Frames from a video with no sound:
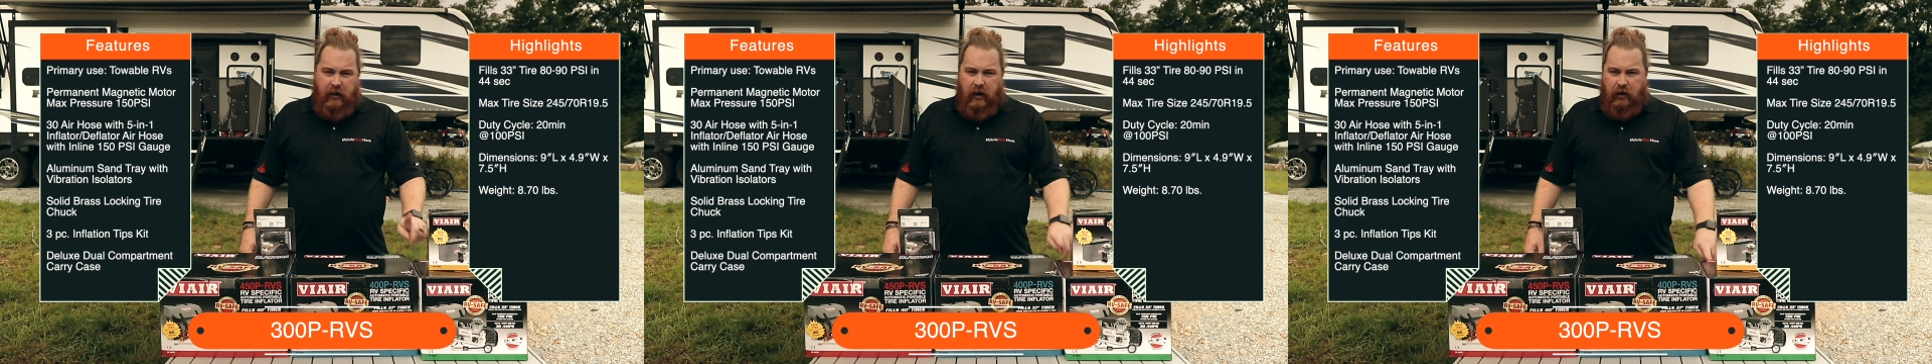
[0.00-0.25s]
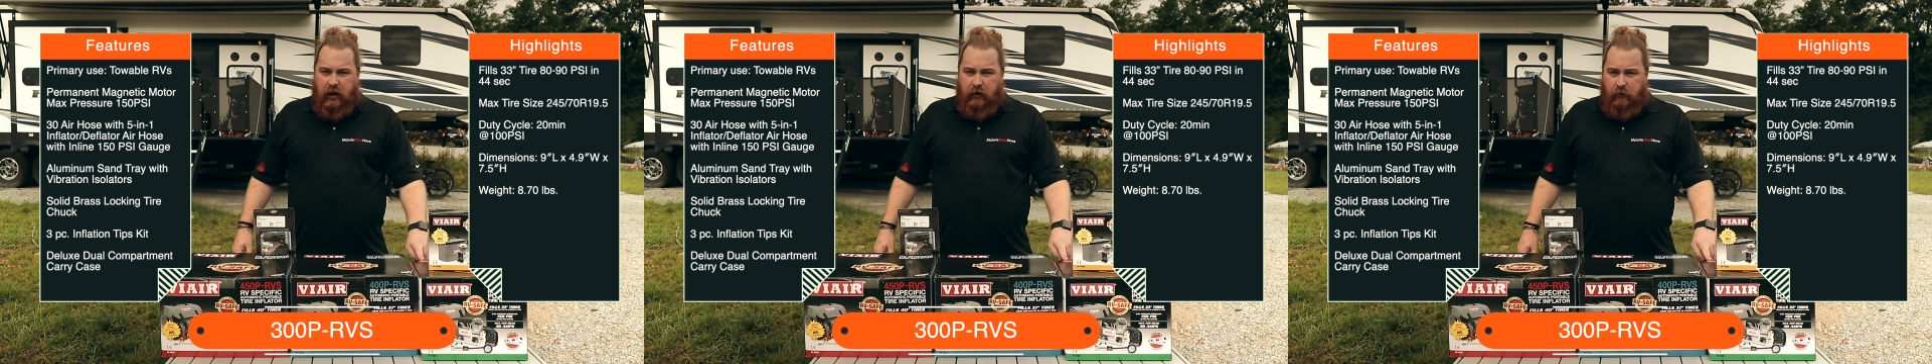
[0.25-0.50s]

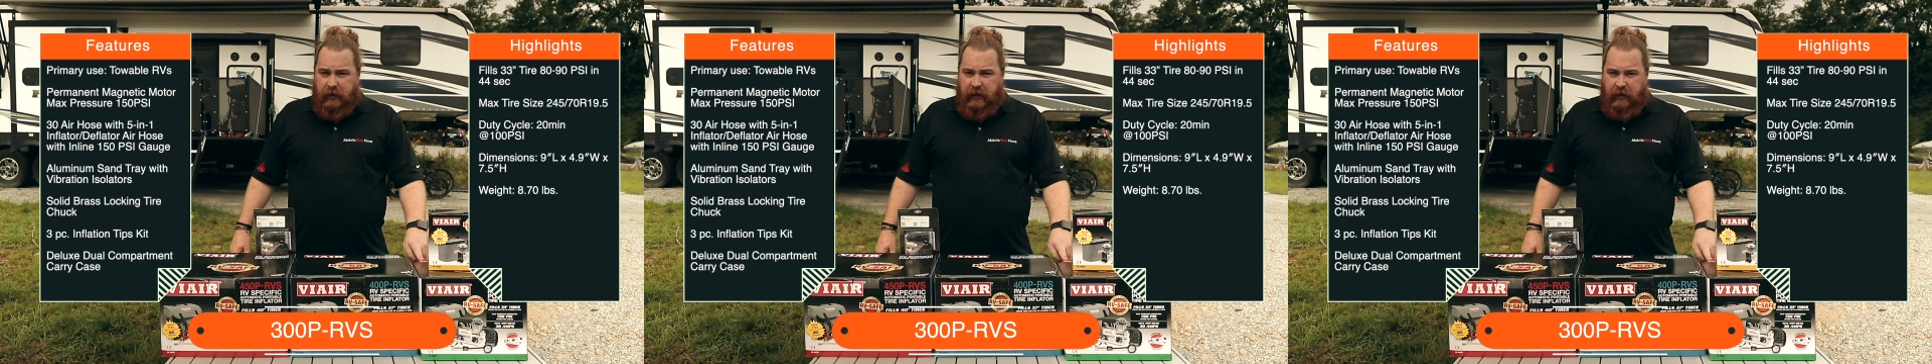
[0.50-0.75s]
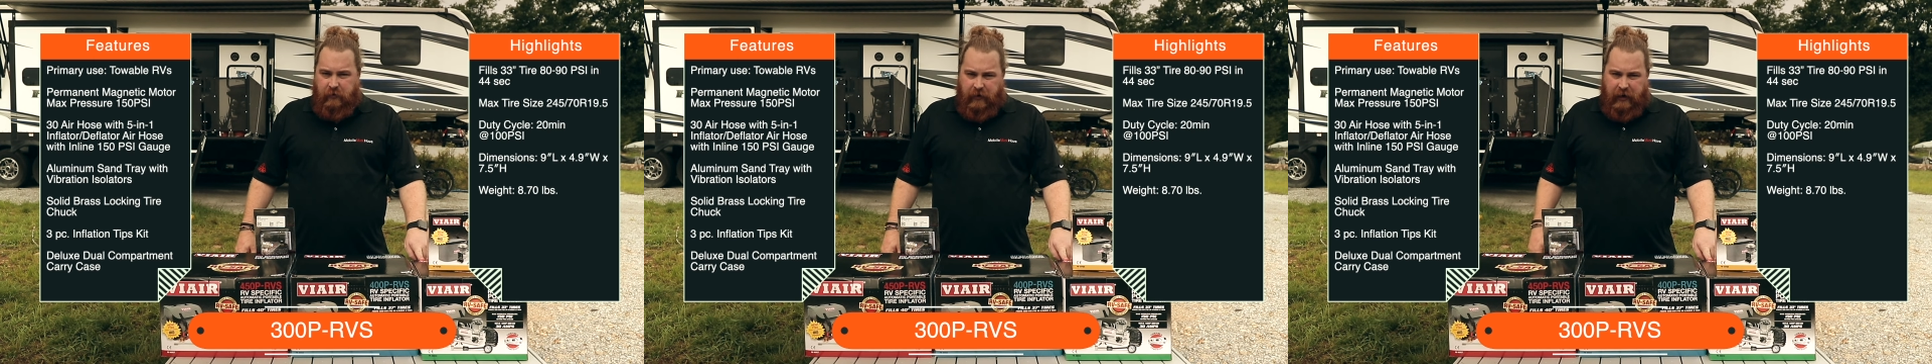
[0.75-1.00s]
A, a, really
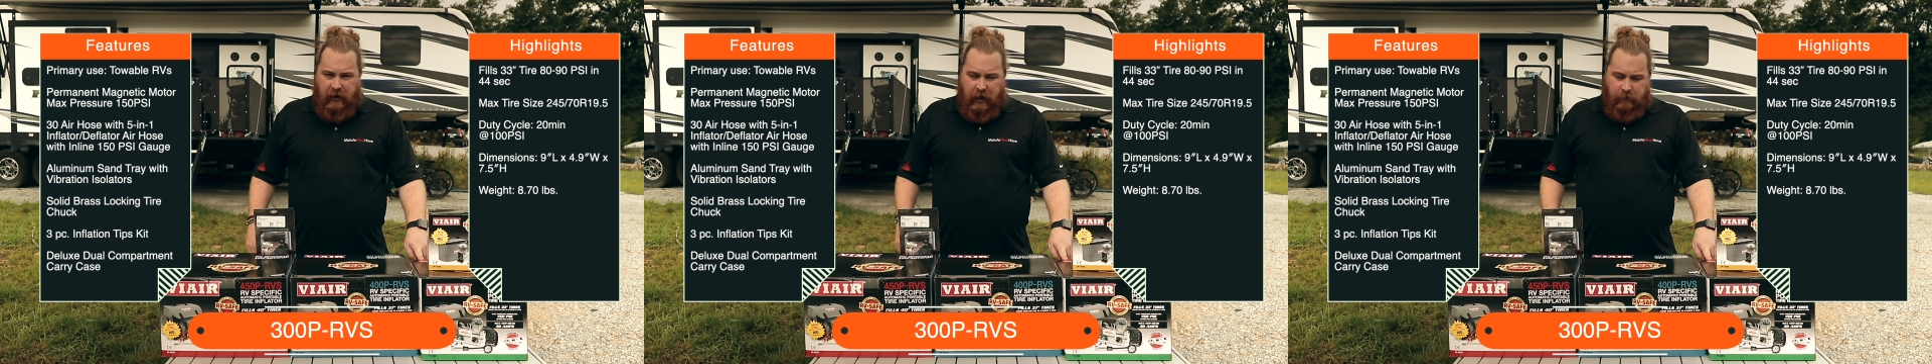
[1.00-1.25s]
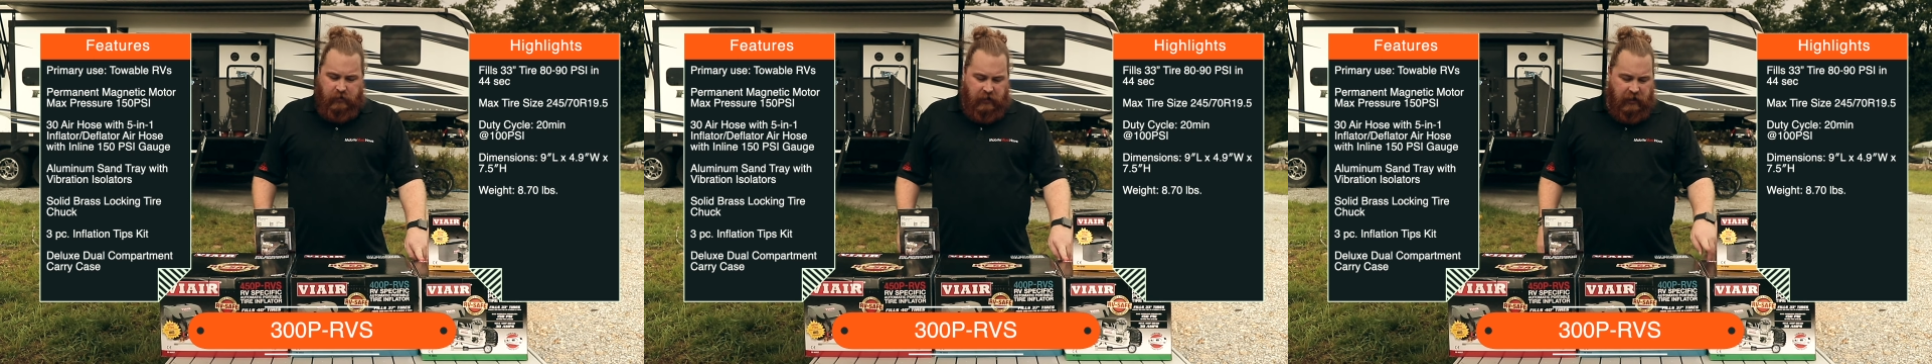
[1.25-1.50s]
great
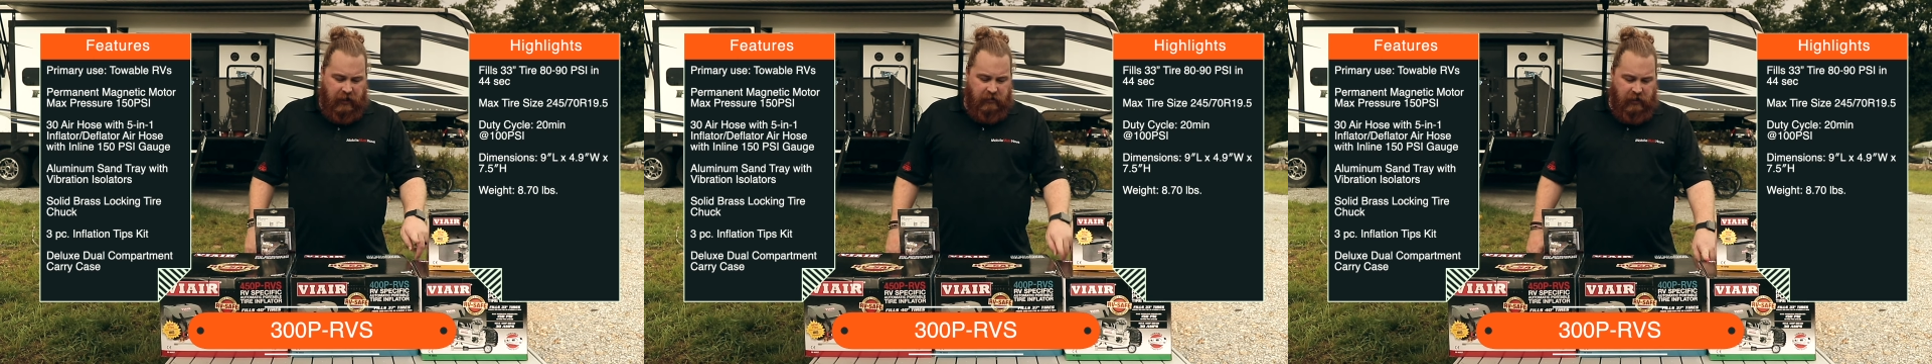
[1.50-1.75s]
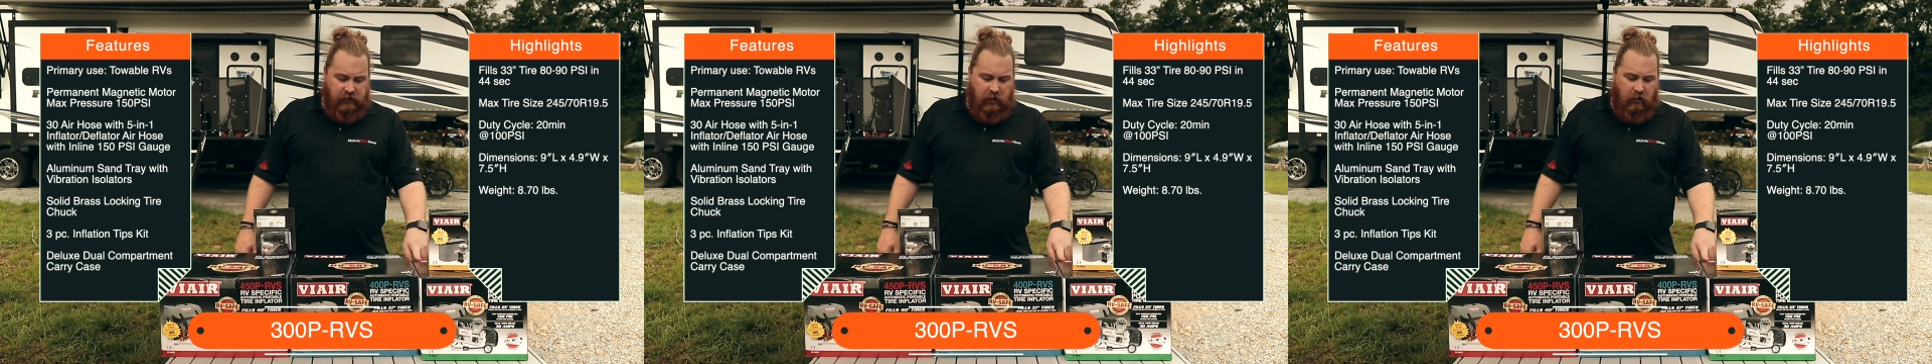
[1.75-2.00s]
option. It
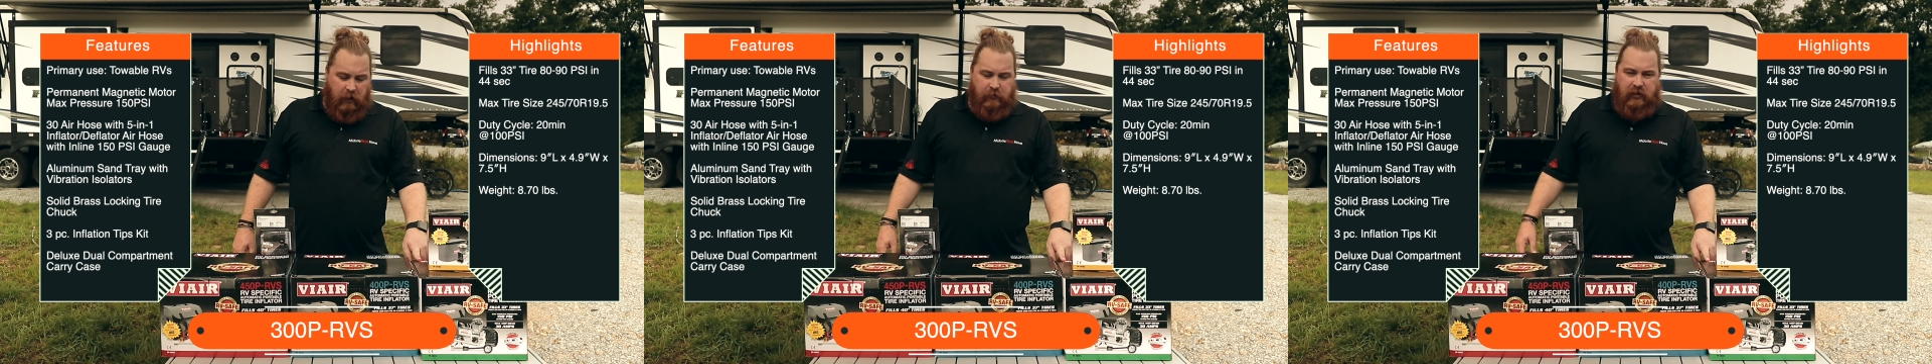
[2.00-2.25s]
does go up